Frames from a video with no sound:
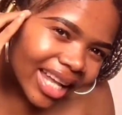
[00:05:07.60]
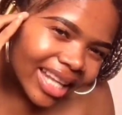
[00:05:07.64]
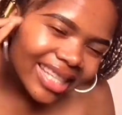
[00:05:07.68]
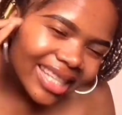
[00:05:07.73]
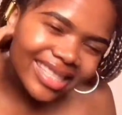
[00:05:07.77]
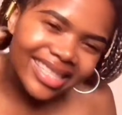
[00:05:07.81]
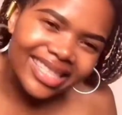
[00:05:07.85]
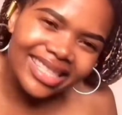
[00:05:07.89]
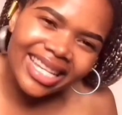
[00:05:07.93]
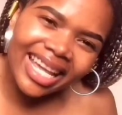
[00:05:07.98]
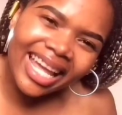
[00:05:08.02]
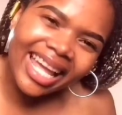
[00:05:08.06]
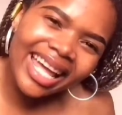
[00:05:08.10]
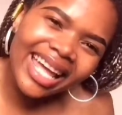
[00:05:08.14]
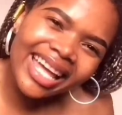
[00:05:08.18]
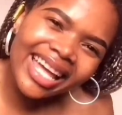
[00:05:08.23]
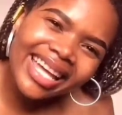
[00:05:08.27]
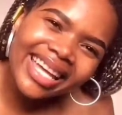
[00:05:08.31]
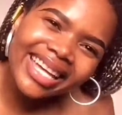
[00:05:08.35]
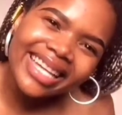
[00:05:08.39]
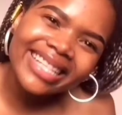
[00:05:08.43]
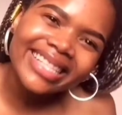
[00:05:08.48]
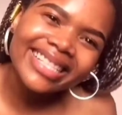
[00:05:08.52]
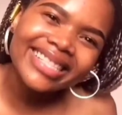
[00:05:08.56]

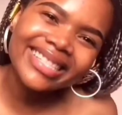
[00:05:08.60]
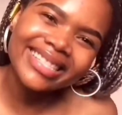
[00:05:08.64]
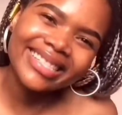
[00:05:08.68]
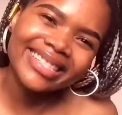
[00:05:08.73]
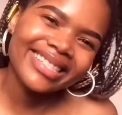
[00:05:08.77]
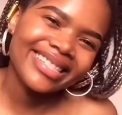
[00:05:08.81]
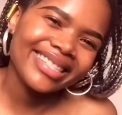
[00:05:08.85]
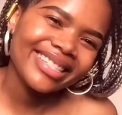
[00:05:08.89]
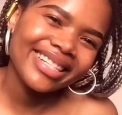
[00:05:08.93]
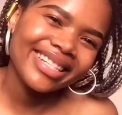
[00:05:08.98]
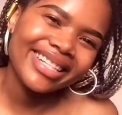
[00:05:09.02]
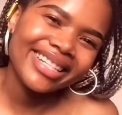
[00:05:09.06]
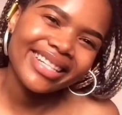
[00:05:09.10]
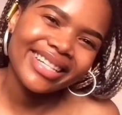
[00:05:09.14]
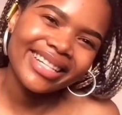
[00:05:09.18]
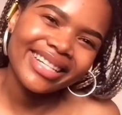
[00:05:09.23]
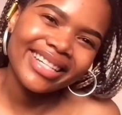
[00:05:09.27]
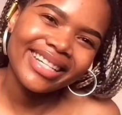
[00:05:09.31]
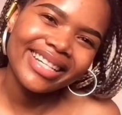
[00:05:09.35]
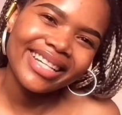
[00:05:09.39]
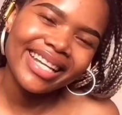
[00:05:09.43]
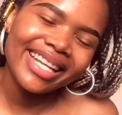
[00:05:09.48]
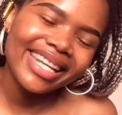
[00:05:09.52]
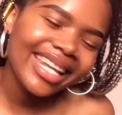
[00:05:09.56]
sis,
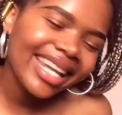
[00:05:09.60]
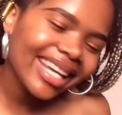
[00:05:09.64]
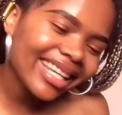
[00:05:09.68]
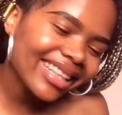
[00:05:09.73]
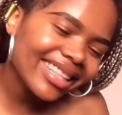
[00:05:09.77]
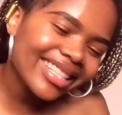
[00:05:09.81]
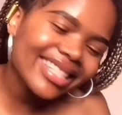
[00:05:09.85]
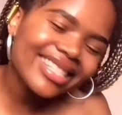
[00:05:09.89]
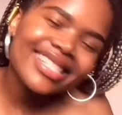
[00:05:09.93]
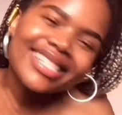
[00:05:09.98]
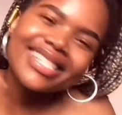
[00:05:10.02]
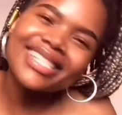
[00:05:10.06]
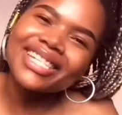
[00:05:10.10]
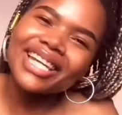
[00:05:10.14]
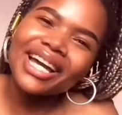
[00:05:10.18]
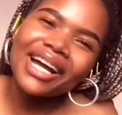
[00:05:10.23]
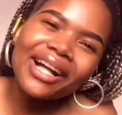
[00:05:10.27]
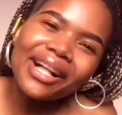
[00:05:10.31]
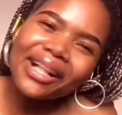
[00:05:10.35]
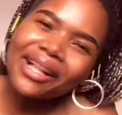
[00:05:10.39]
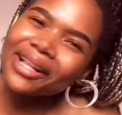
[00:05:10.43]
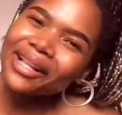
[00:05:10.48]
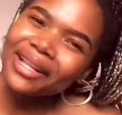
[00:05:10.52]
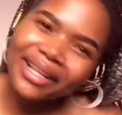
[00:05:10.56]
like, this
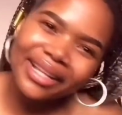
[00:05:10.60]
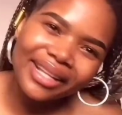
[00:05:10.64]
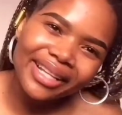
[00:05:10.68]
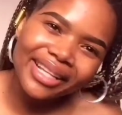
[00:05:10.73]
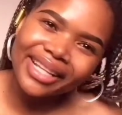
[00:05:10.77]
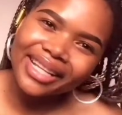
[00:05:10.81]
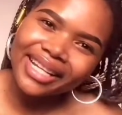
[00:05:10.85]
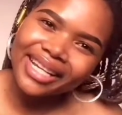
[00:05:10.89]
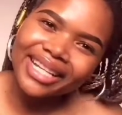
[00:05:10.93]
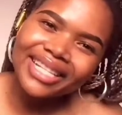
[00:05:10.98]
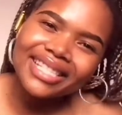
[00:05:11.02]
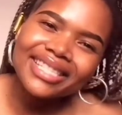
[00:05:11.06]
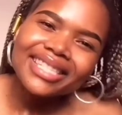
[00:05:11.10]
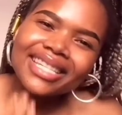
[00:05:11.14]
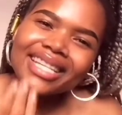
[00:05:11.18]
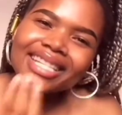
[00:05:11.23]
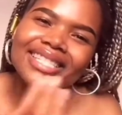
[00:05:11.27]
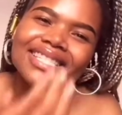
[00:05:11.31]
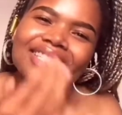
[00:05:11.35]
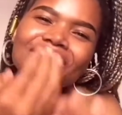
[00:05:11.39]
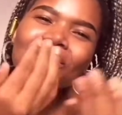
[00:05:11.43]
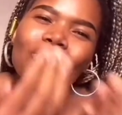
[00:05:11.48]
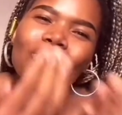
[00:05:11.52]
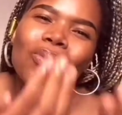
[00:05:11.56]
child,
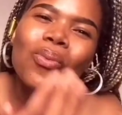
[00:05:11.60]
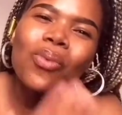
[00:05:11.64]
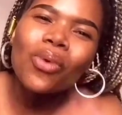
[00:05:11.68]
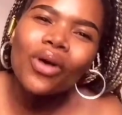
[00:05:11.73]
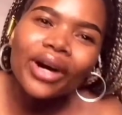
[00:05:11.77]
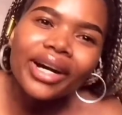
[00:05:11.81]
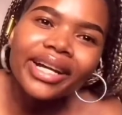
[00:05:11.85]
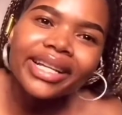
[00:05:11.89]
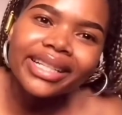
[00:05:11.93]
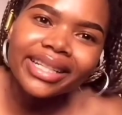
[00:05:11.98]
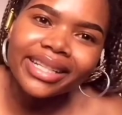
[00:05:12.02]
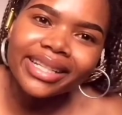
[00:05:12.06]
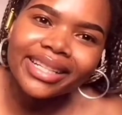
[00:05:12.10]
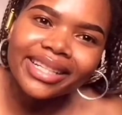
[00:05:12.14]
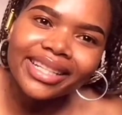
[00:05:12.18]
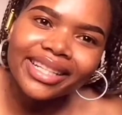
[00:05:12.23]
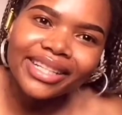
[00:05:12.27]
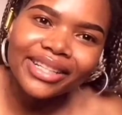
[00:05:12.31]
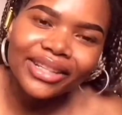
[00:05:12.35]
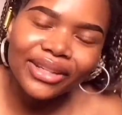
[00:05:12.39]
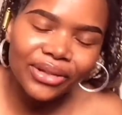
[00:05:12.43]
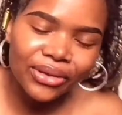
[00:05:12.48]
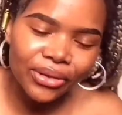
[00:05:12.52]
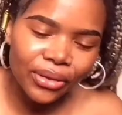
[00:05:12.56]
it's the one,
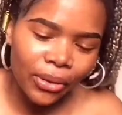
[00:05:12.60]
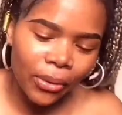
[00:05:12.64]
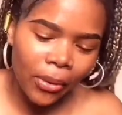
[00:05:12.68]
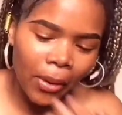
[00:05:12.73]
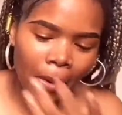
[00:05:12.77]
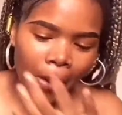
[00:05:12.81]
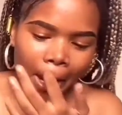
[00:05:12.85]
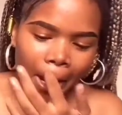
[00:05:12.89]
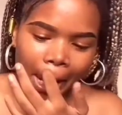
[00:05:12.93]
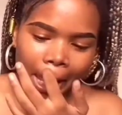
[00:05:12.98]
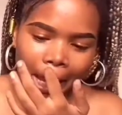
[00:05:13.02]
you know?